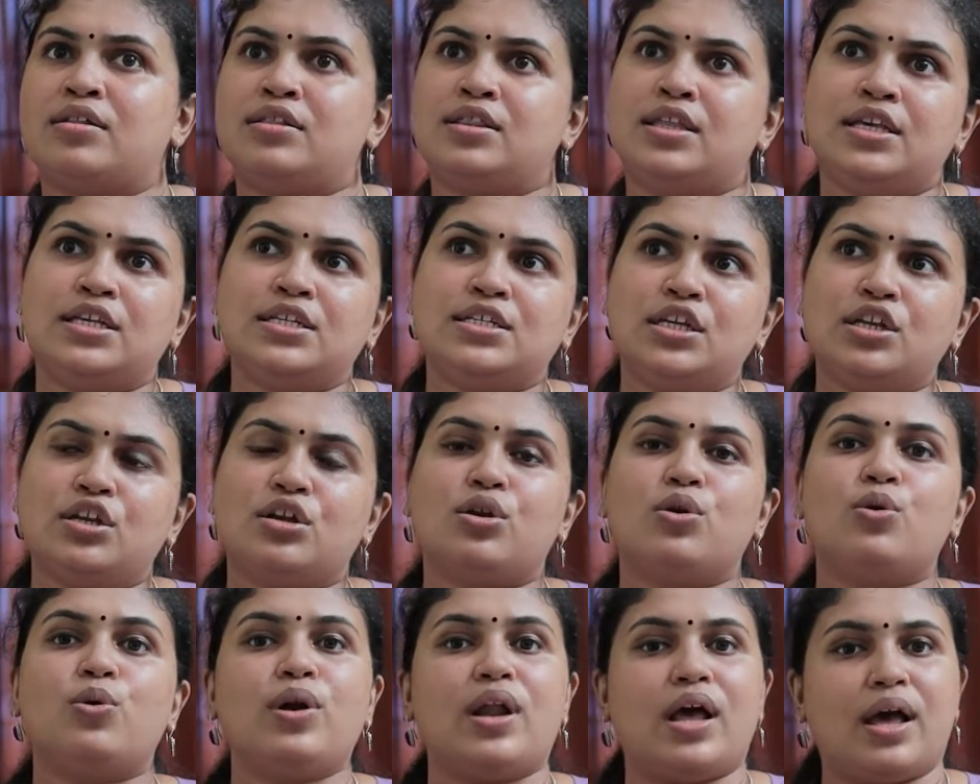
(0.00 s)
These
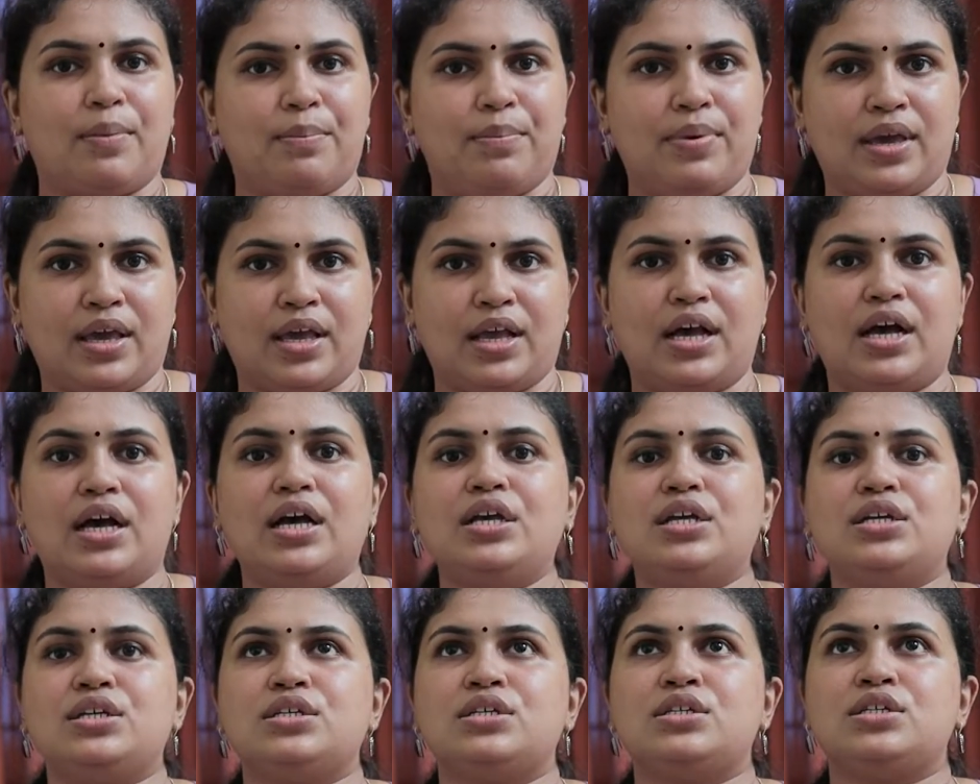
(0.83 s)
include
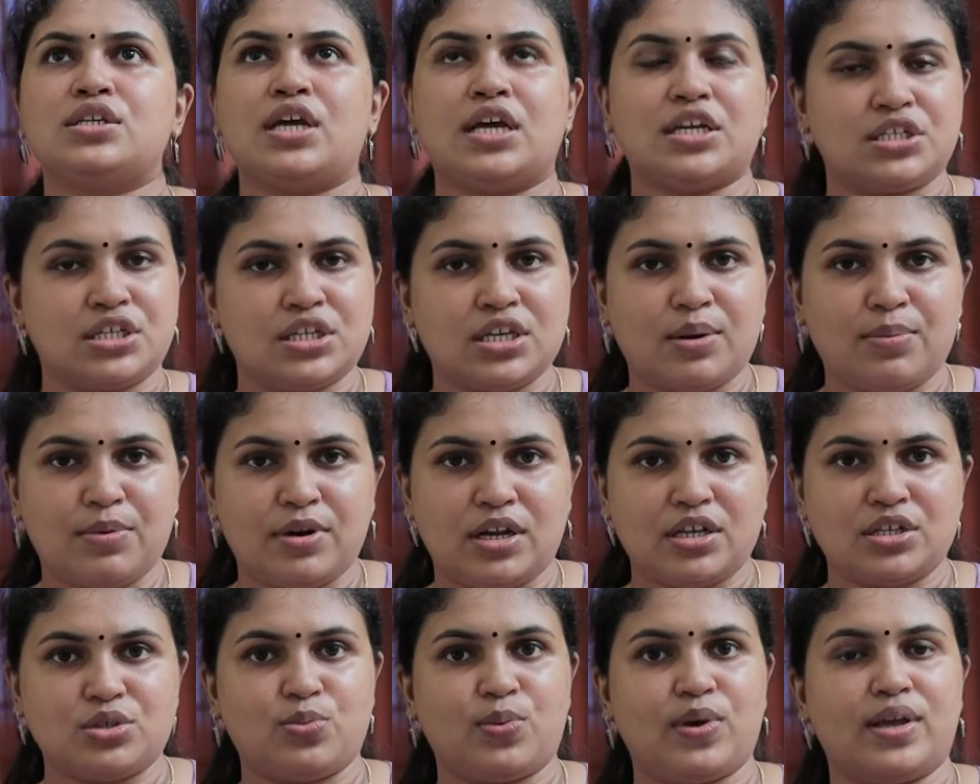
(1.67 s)
Abhyanga, Shastika
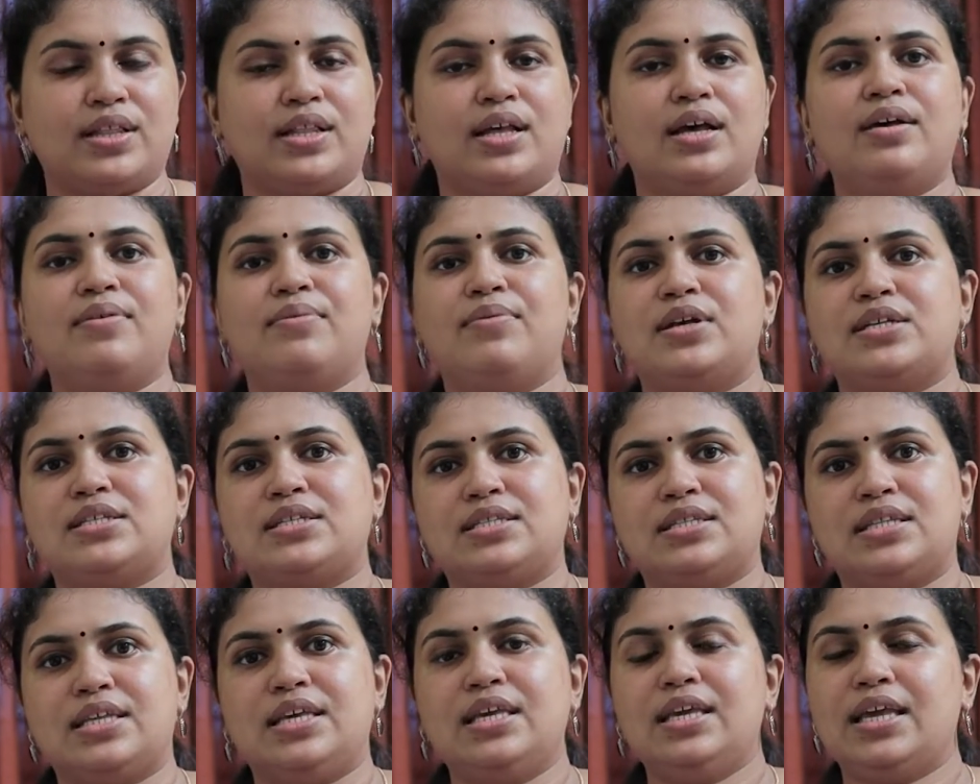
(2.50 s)
Bandhaspeda,
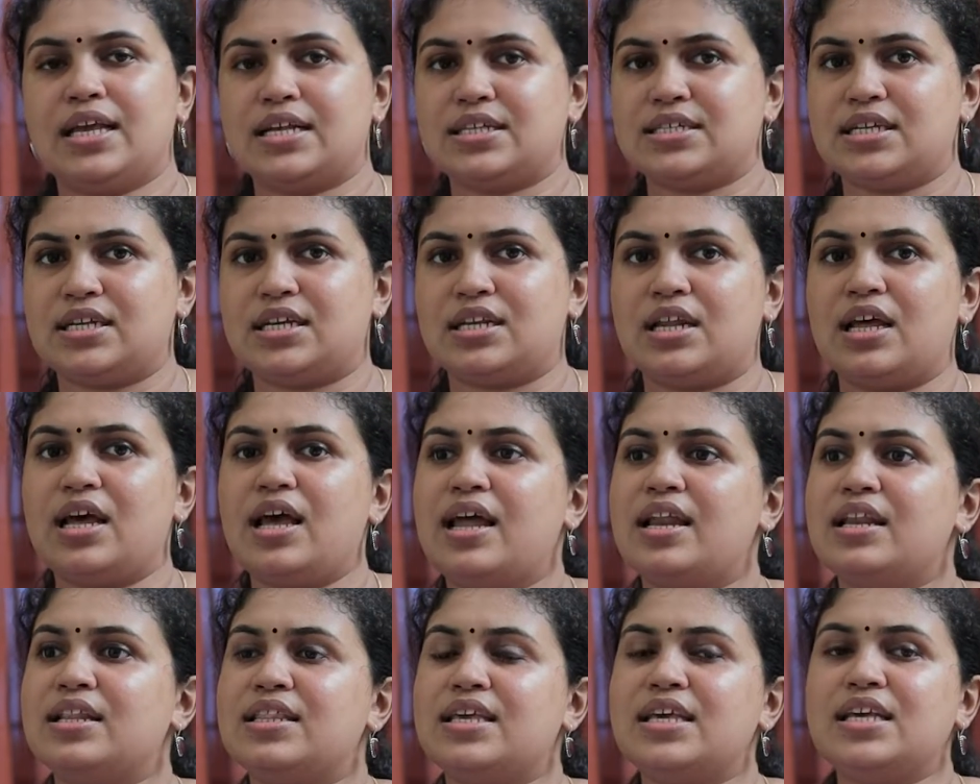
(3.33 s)
Basti,
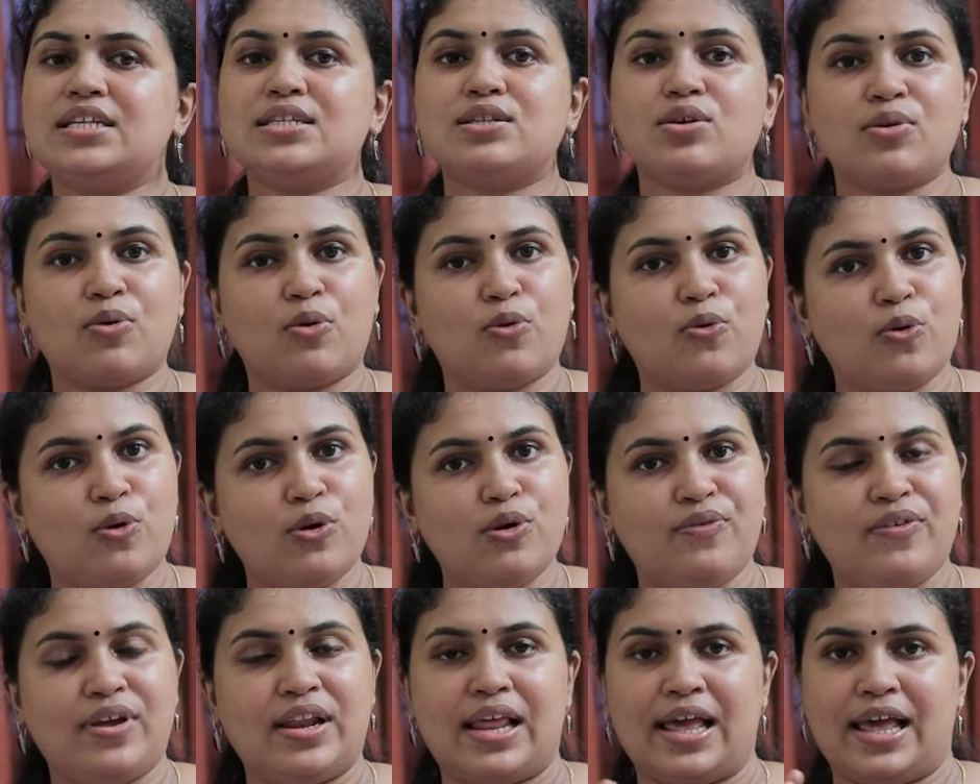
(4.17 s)
etc. And these all
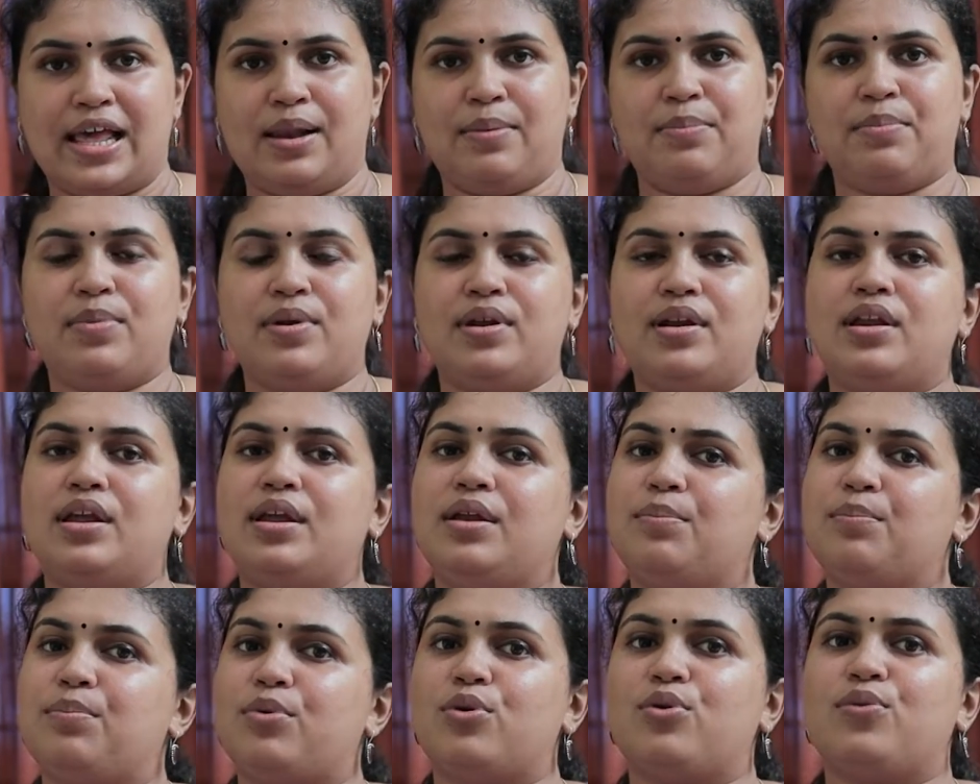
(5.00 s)
will help in
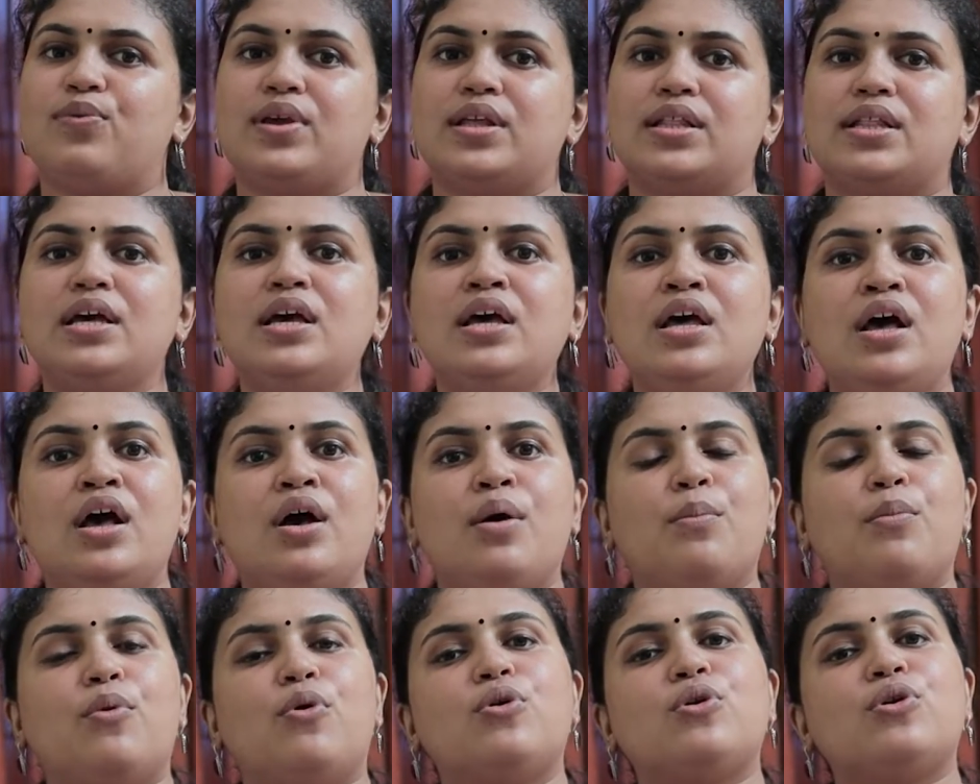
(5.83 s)
improving the
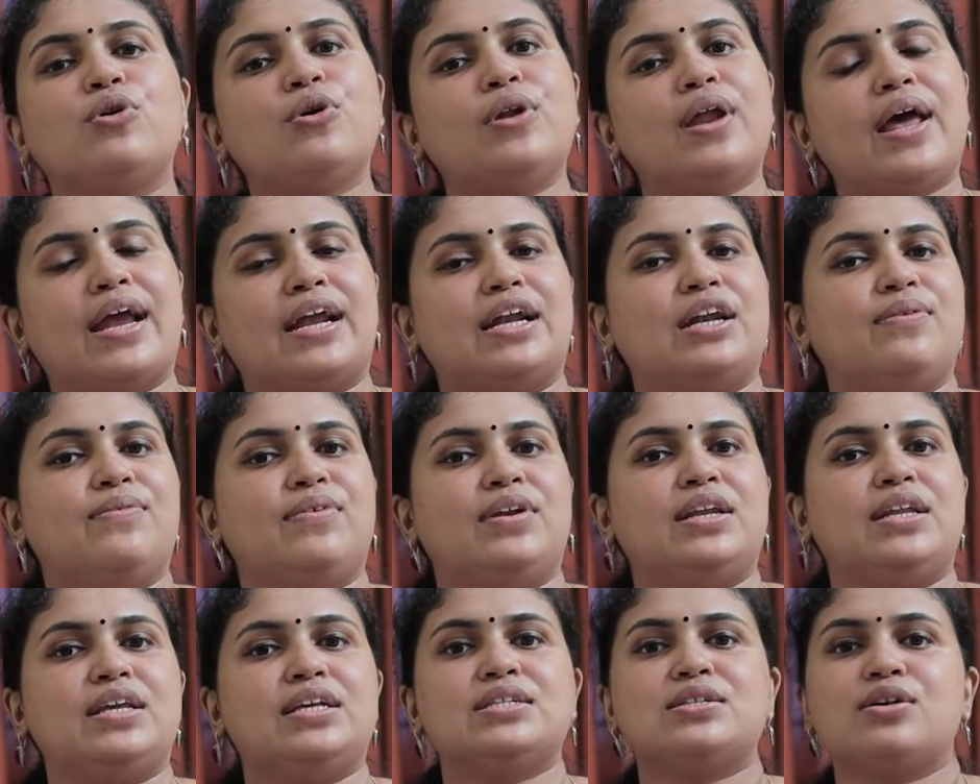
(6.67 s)
motor
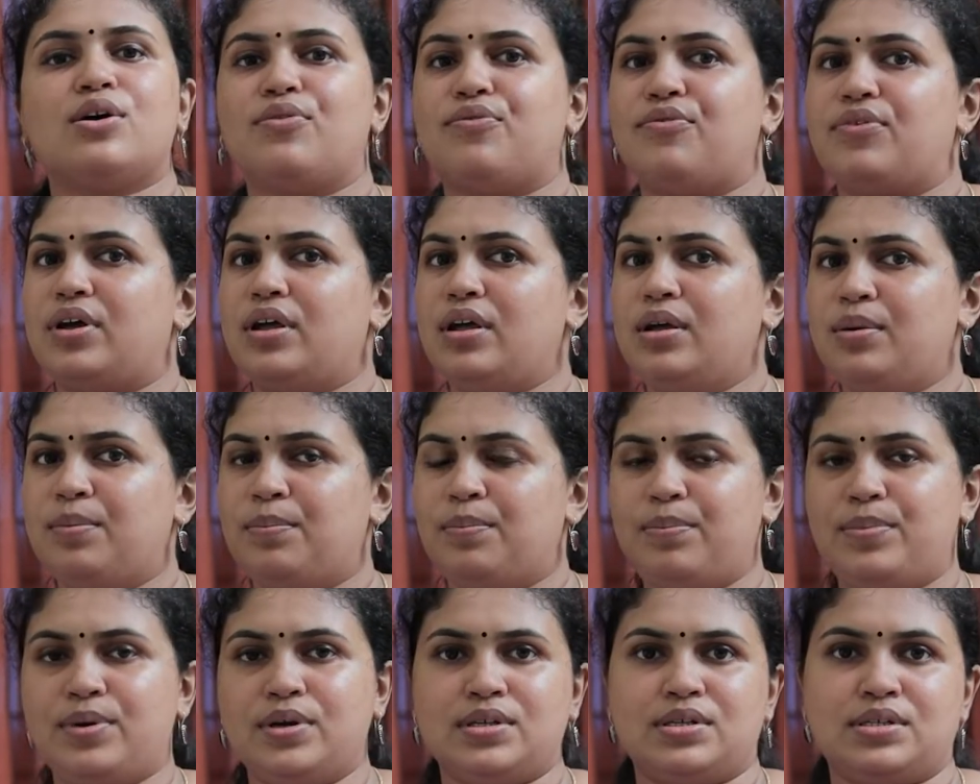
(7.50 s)
activities of a
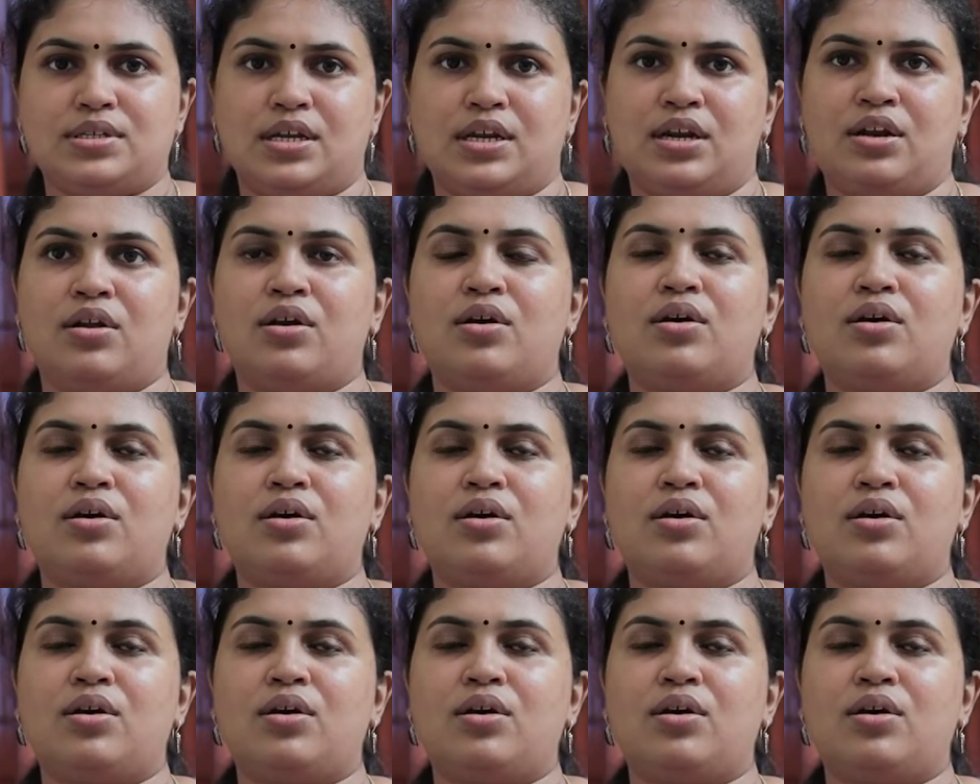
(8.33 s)
person.